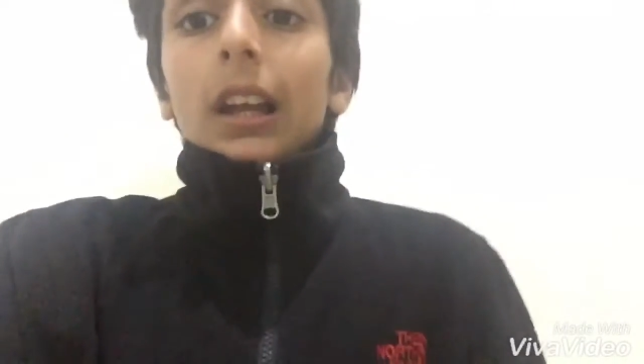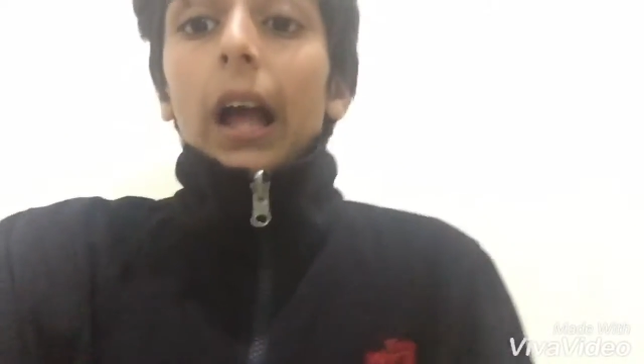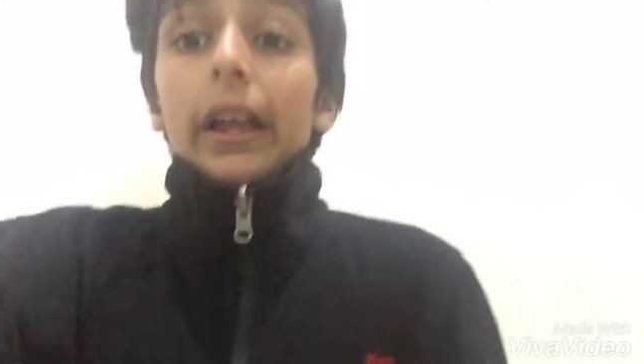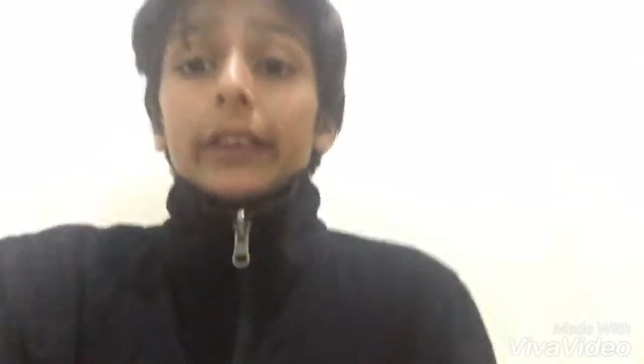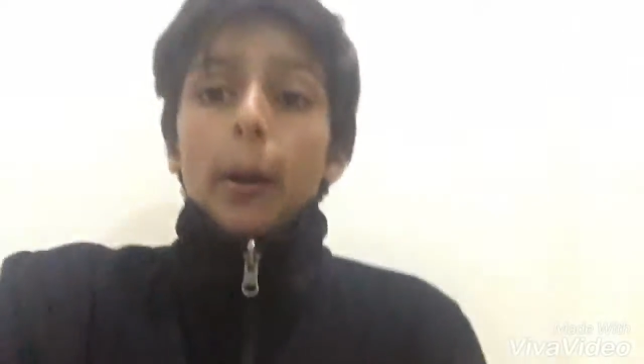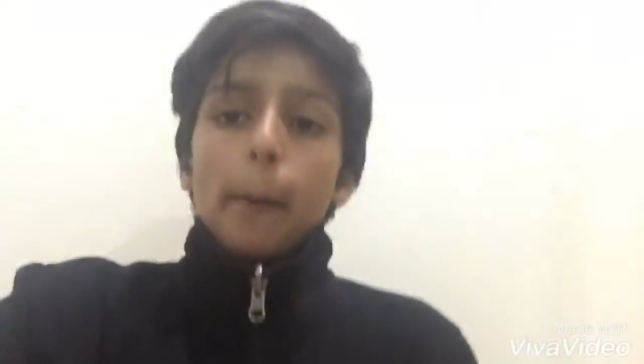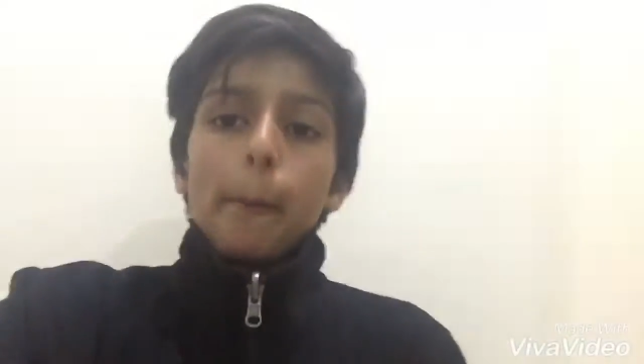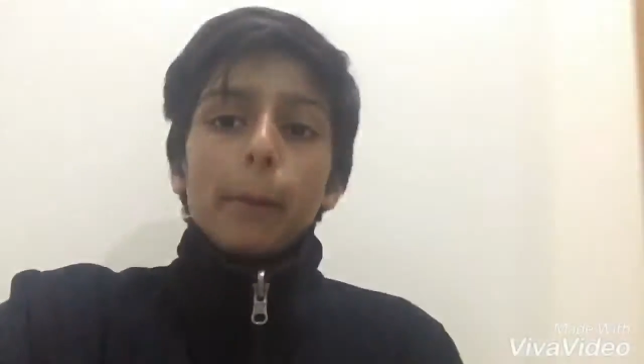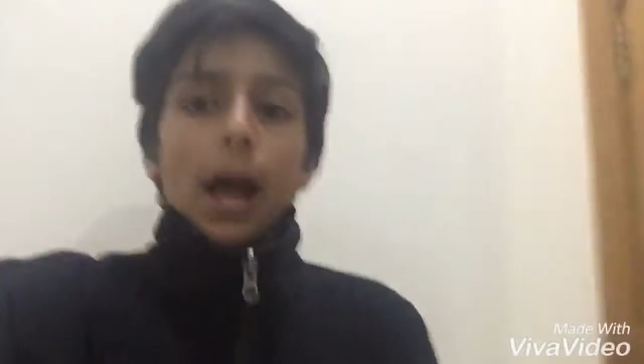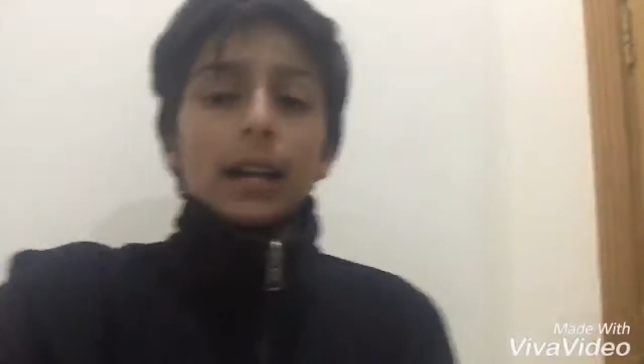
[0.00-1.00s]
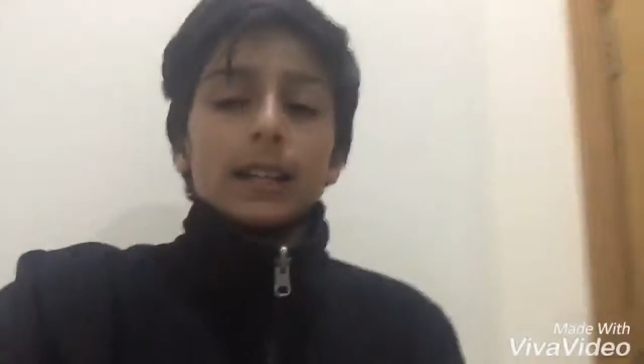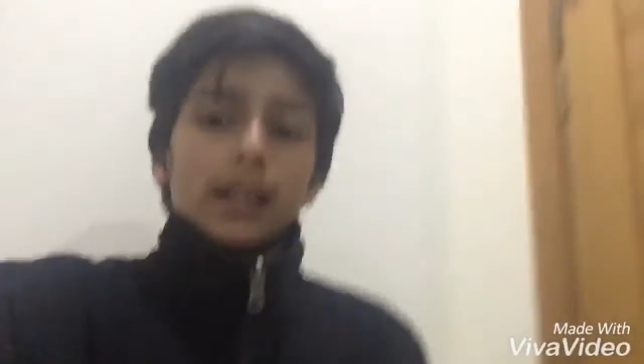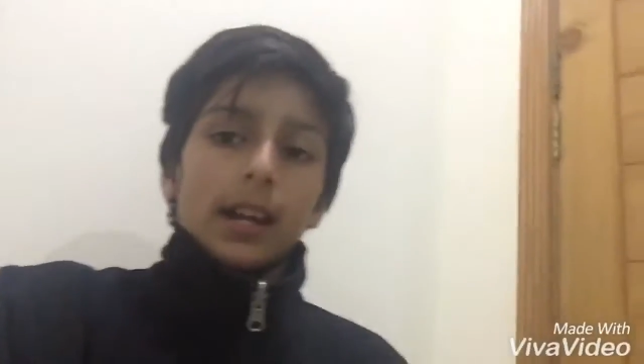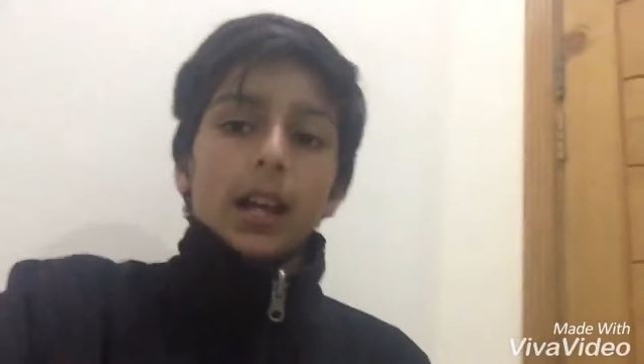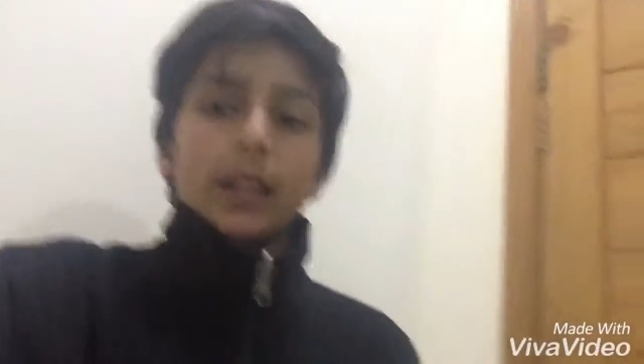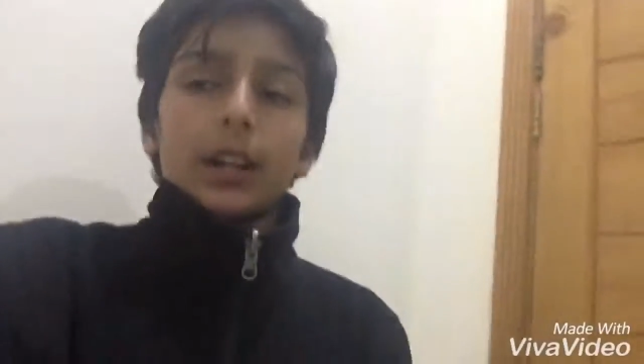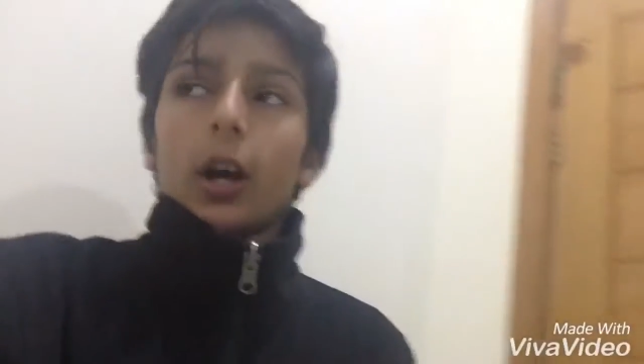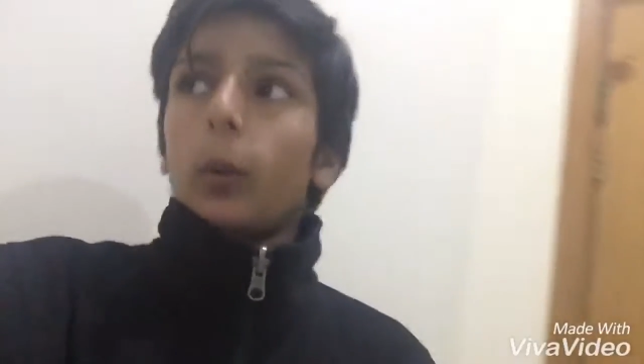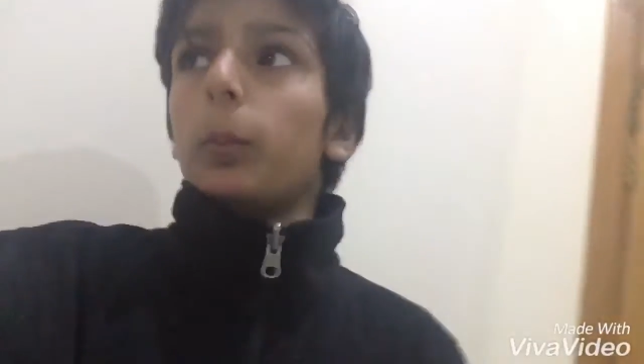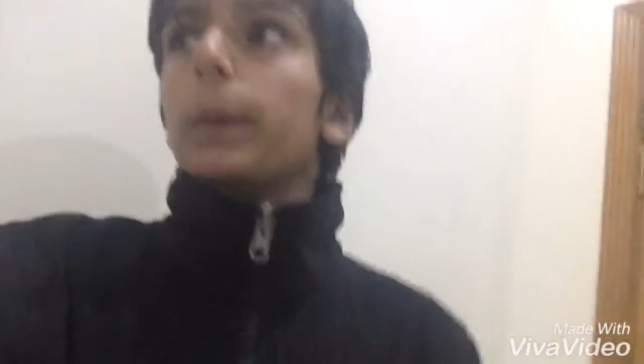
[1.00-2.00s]
guys i'm back here and
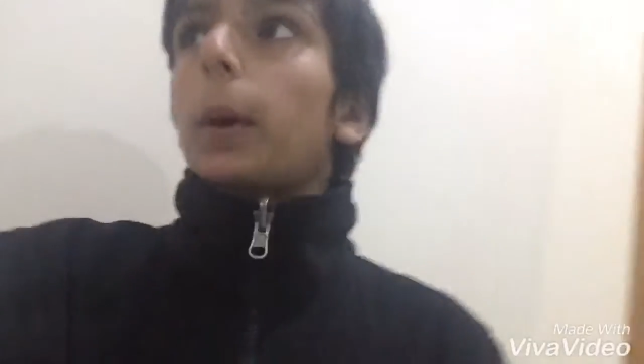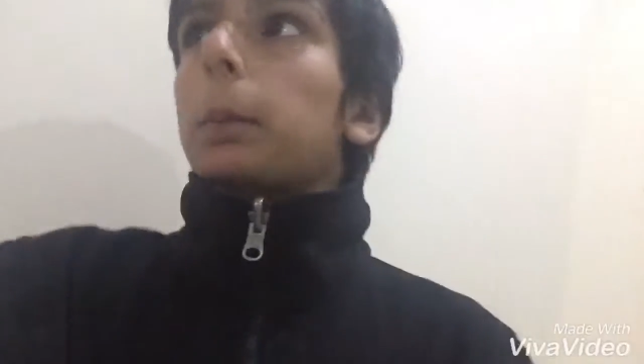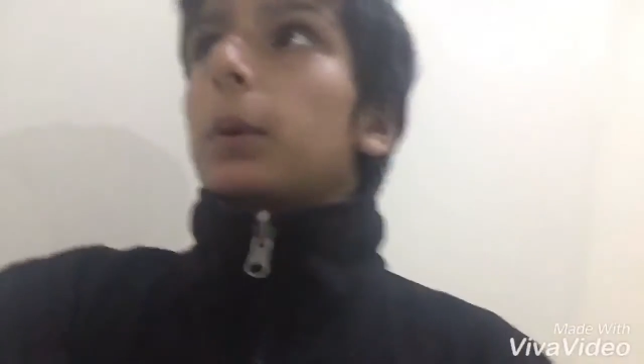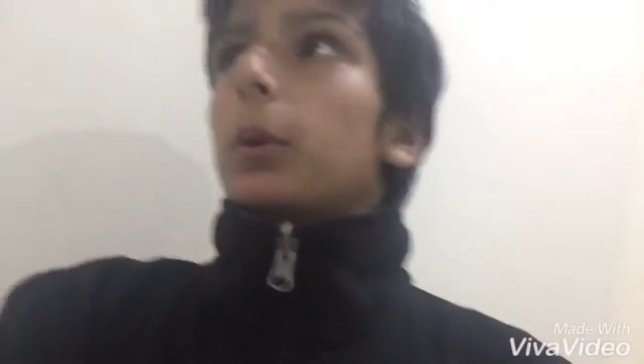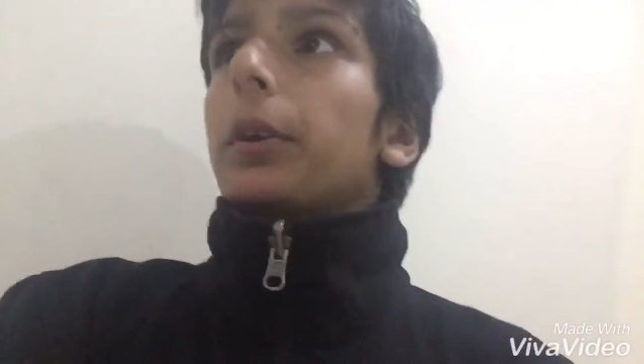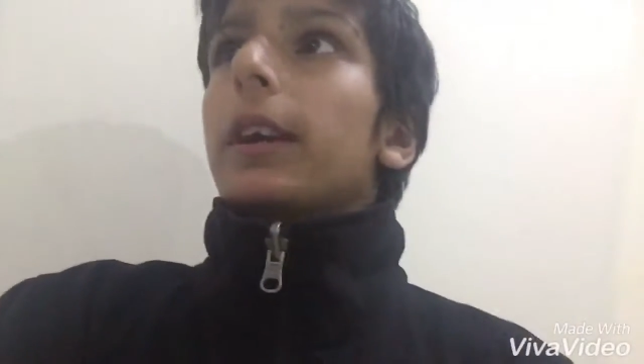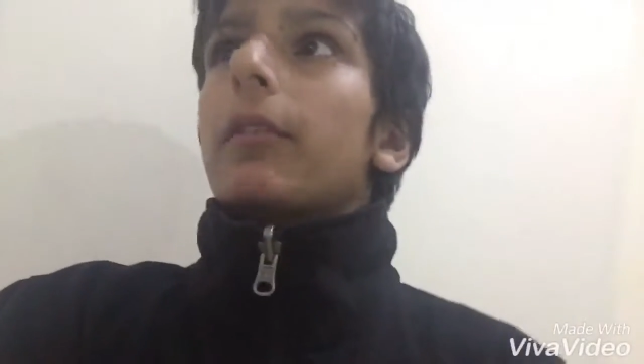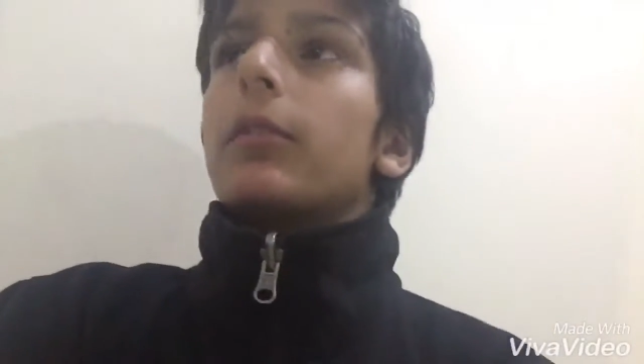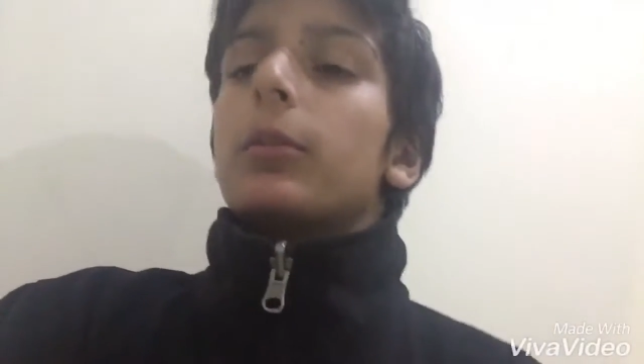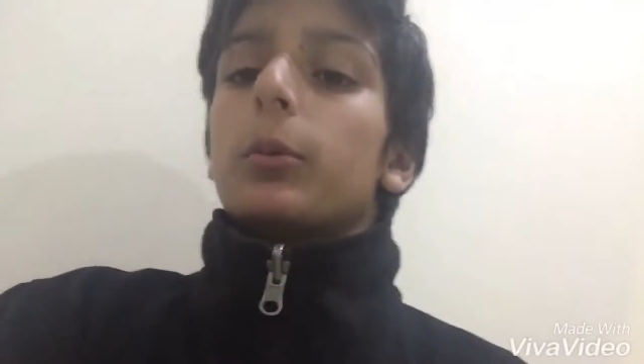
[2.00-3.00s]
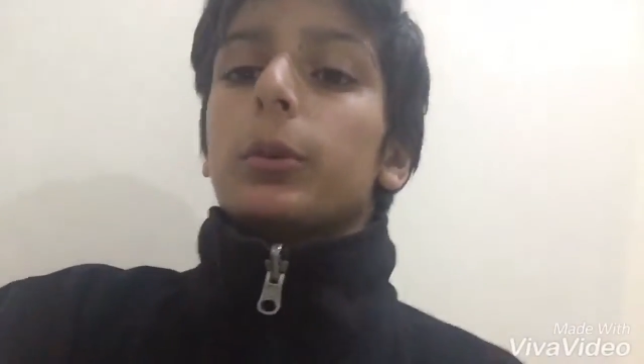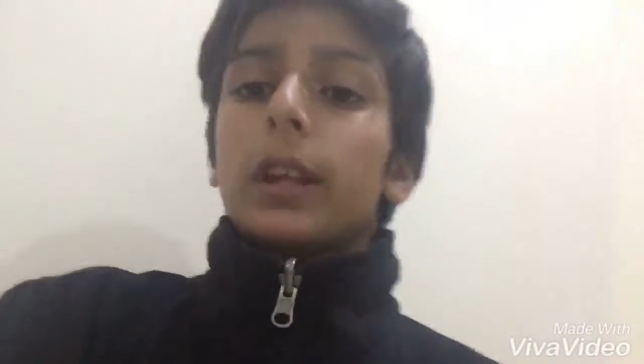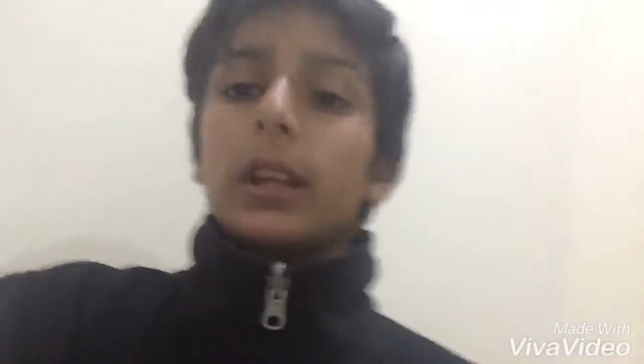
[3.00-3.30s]
i'll be uploading every single